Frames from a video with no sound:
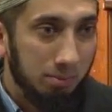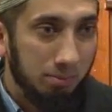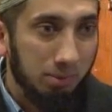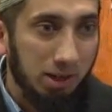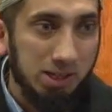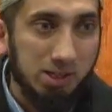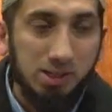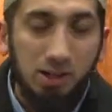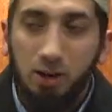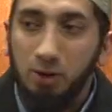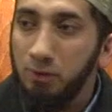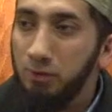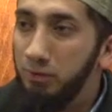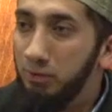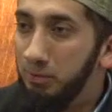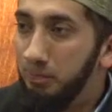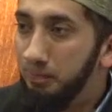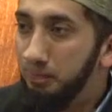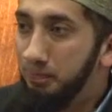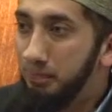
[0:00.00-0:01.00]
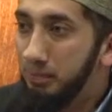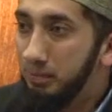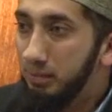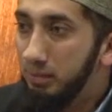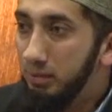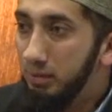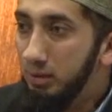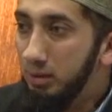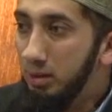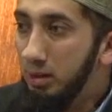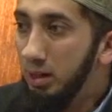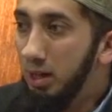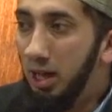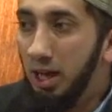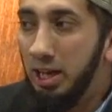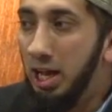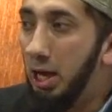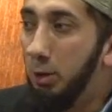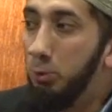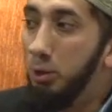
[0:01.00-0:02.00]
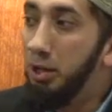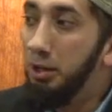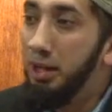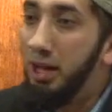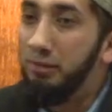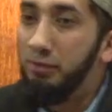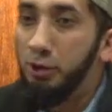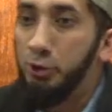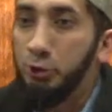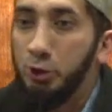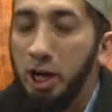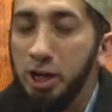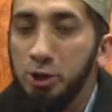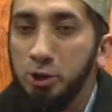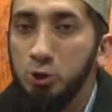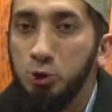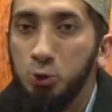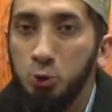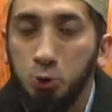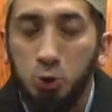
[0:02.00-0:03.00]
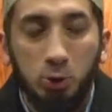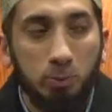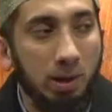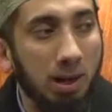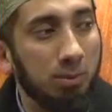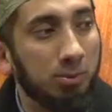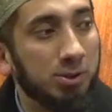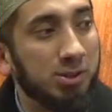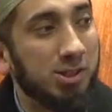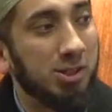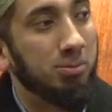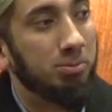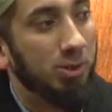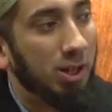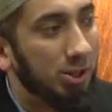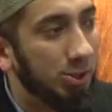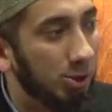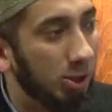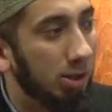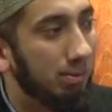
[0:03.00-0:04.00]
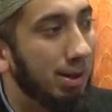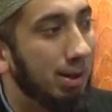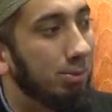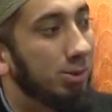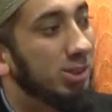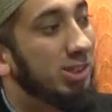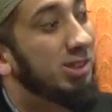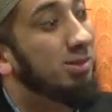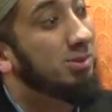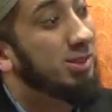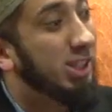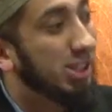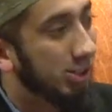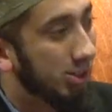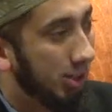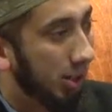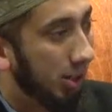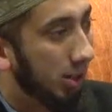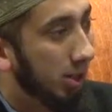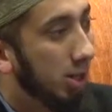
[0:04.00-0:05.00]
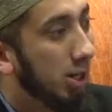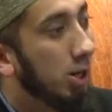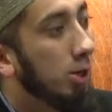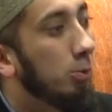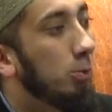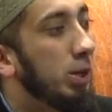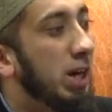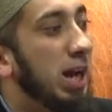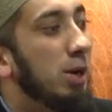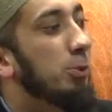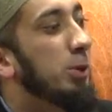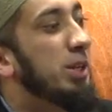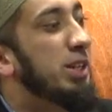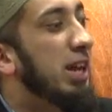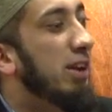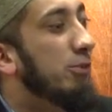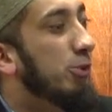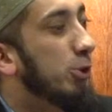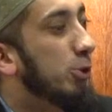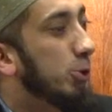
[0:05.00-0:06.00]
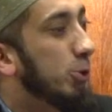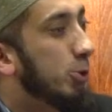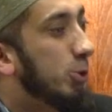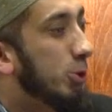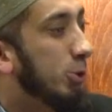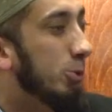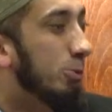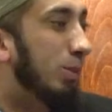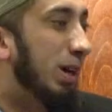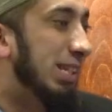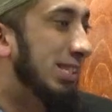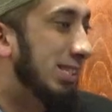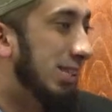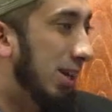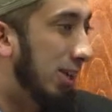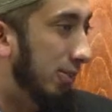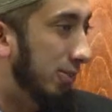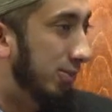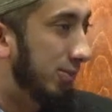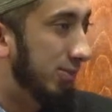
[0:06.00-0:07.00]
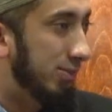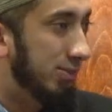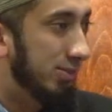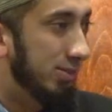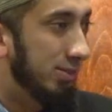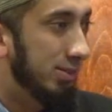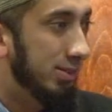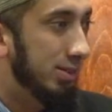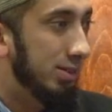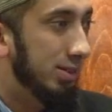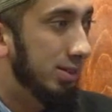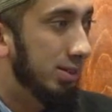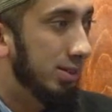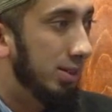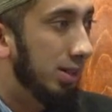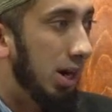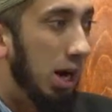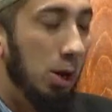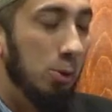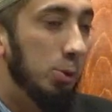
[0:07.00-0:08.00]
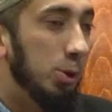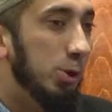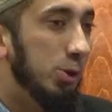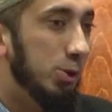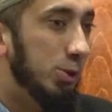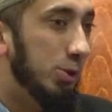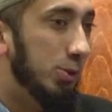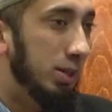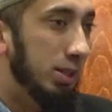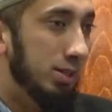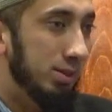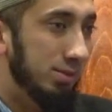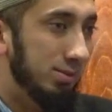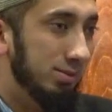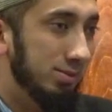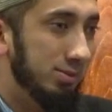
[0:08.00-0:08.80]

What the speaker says: myself. And I will never try to do to my Muslim brother or my Muslim sister what I would never do to myself. I wouldn't do it.